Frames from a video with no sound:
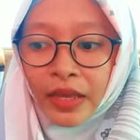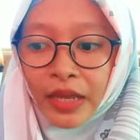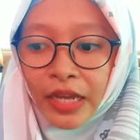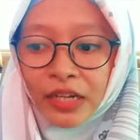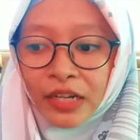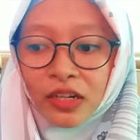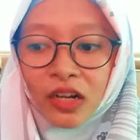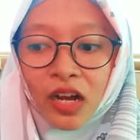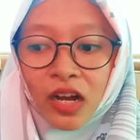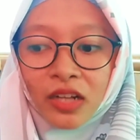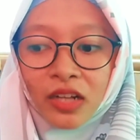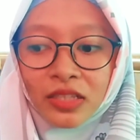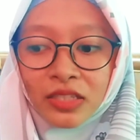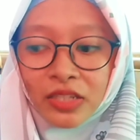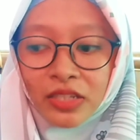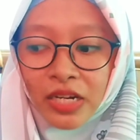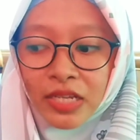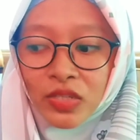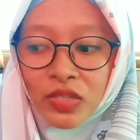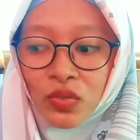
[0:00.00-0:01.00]
In
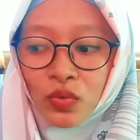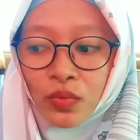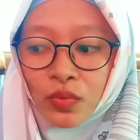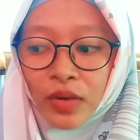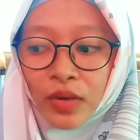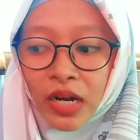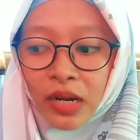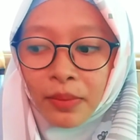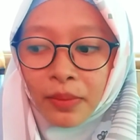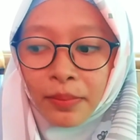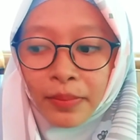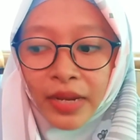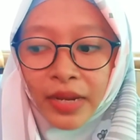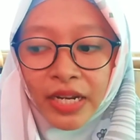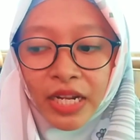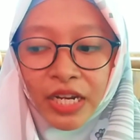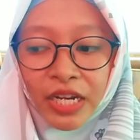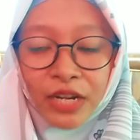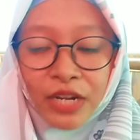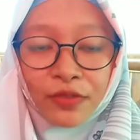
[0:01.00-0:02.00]
countries where
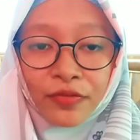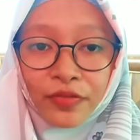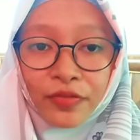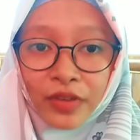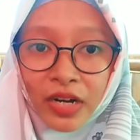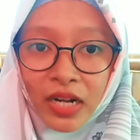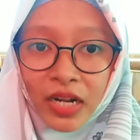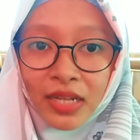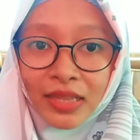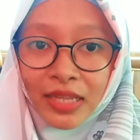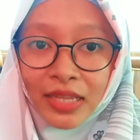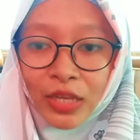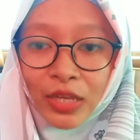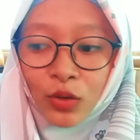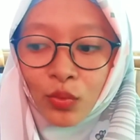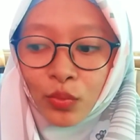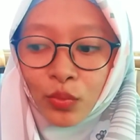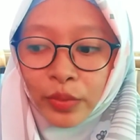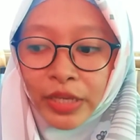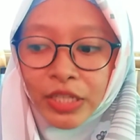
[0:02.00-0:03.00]
many different
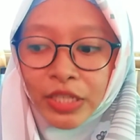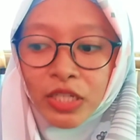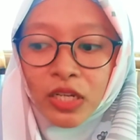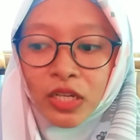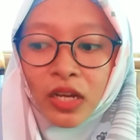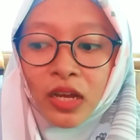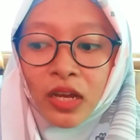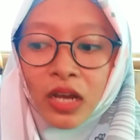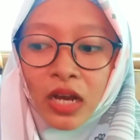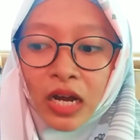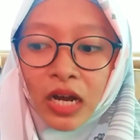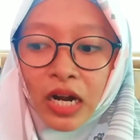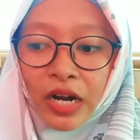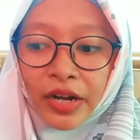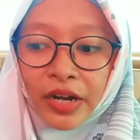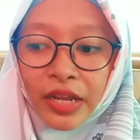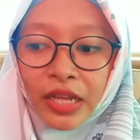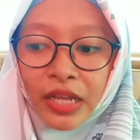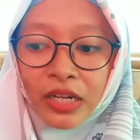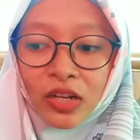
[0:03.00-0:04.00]
languages
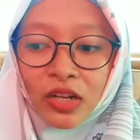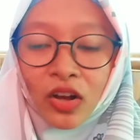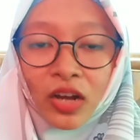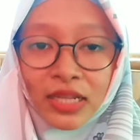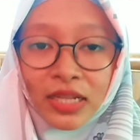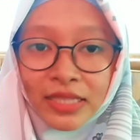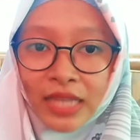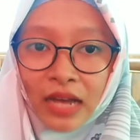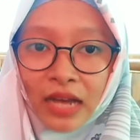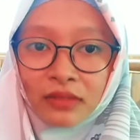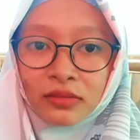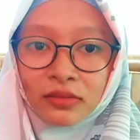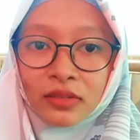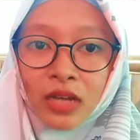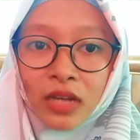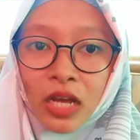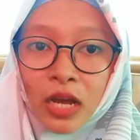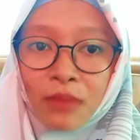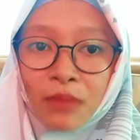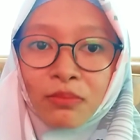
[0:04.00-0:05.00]
are in contact,
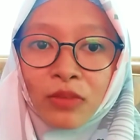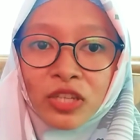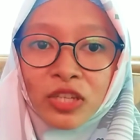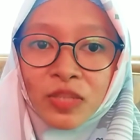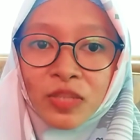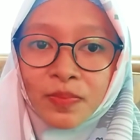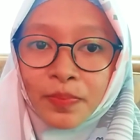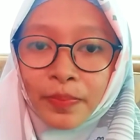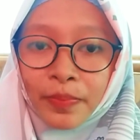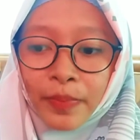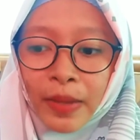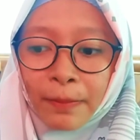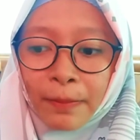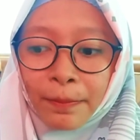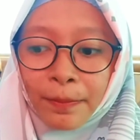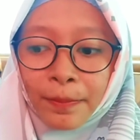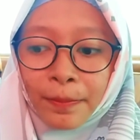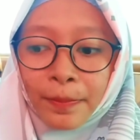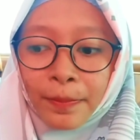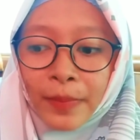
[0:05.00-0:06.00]
most
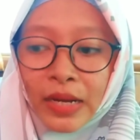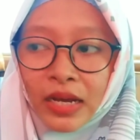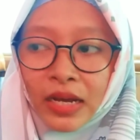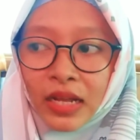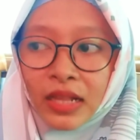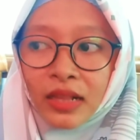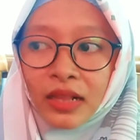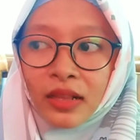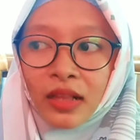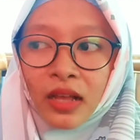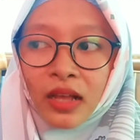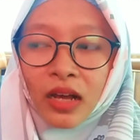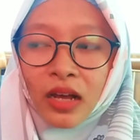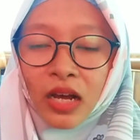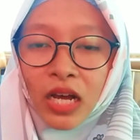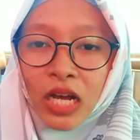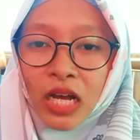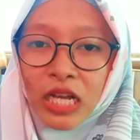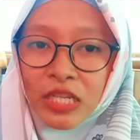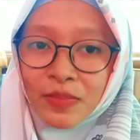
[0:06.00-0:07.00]
people
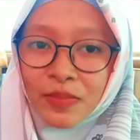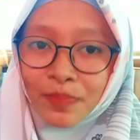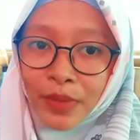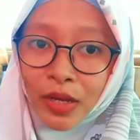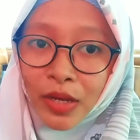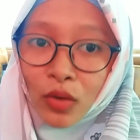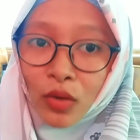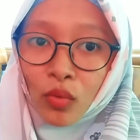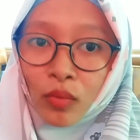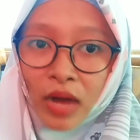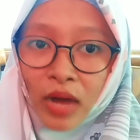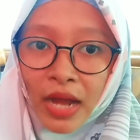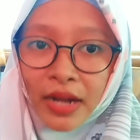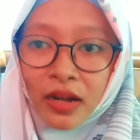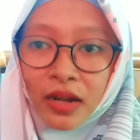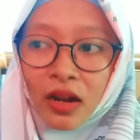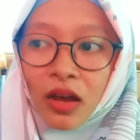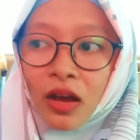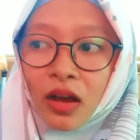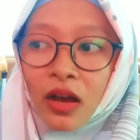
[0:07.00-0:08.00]
speak
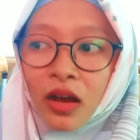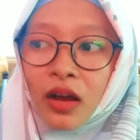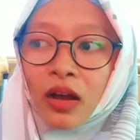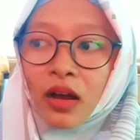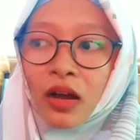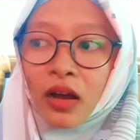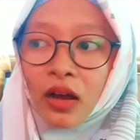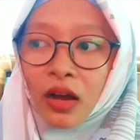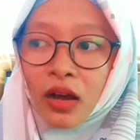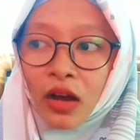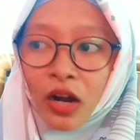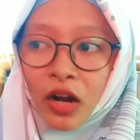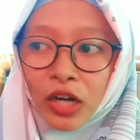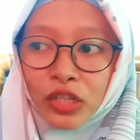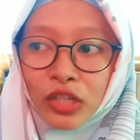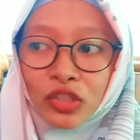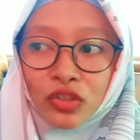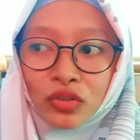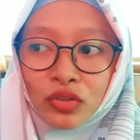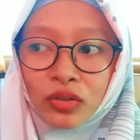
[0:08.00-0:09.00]
one
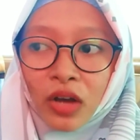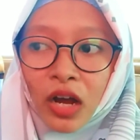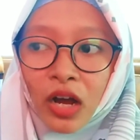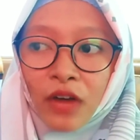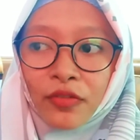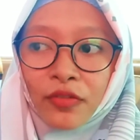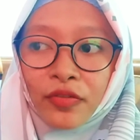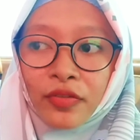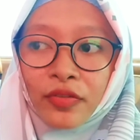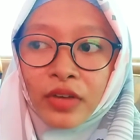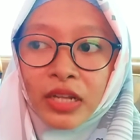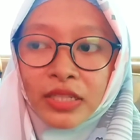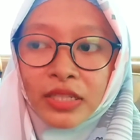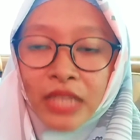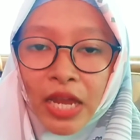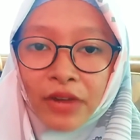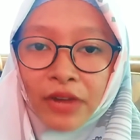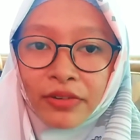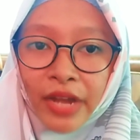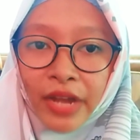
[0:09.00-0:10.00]
or two of
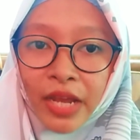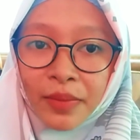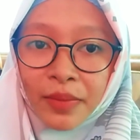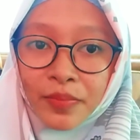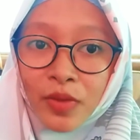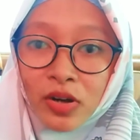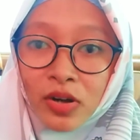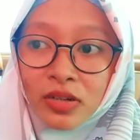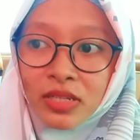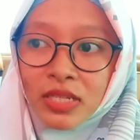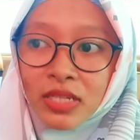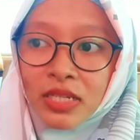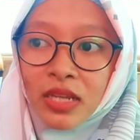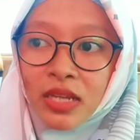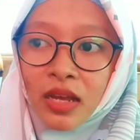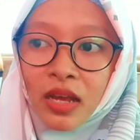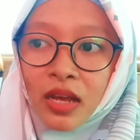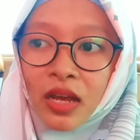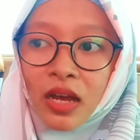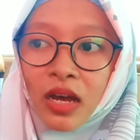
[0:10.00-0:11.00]
their neighbors'
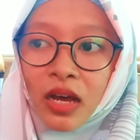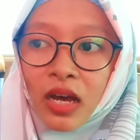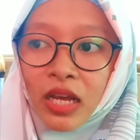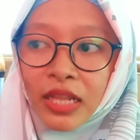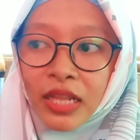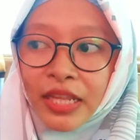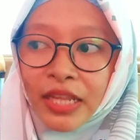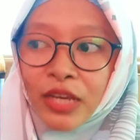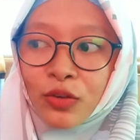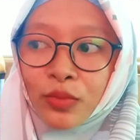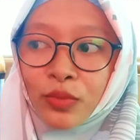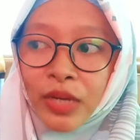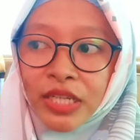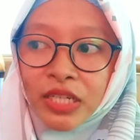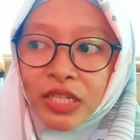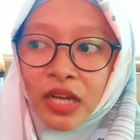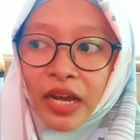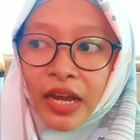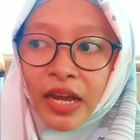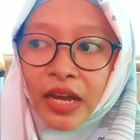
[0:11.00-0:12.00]

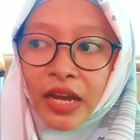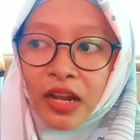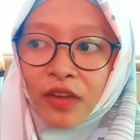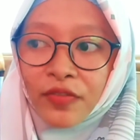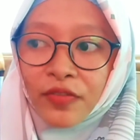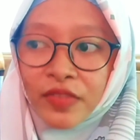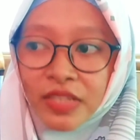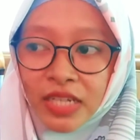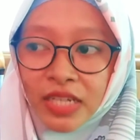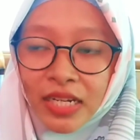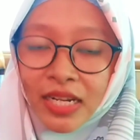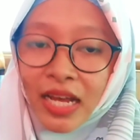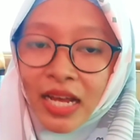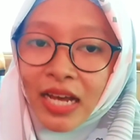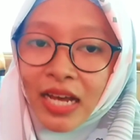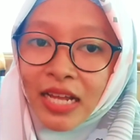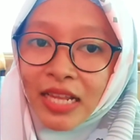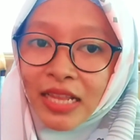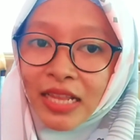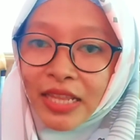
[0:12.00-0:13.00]
language and often
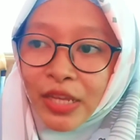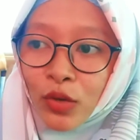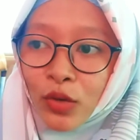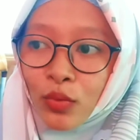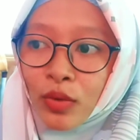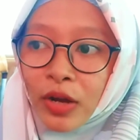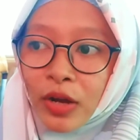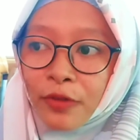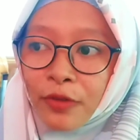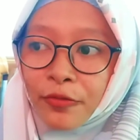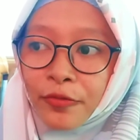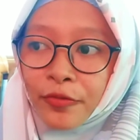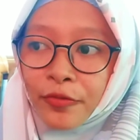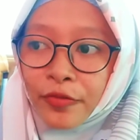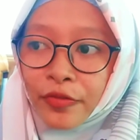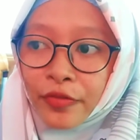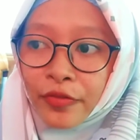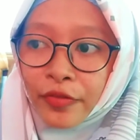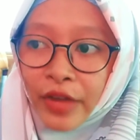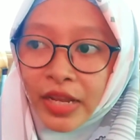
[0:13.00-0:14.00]
a lingua
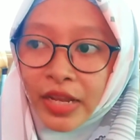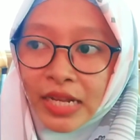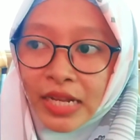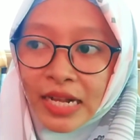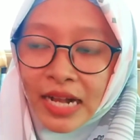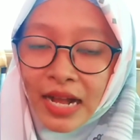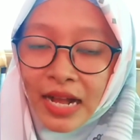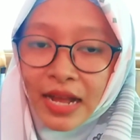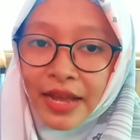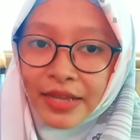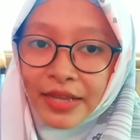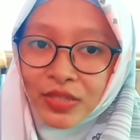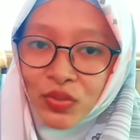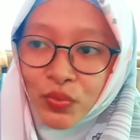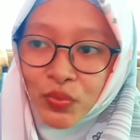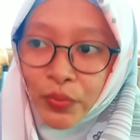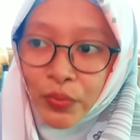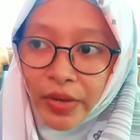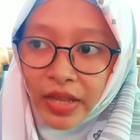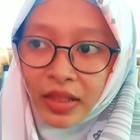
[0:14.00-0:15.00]
franca
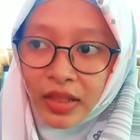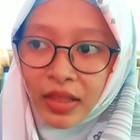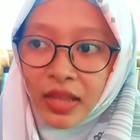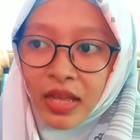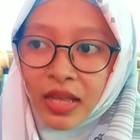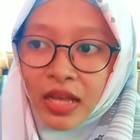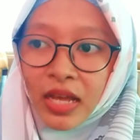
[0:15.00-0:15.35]
as well.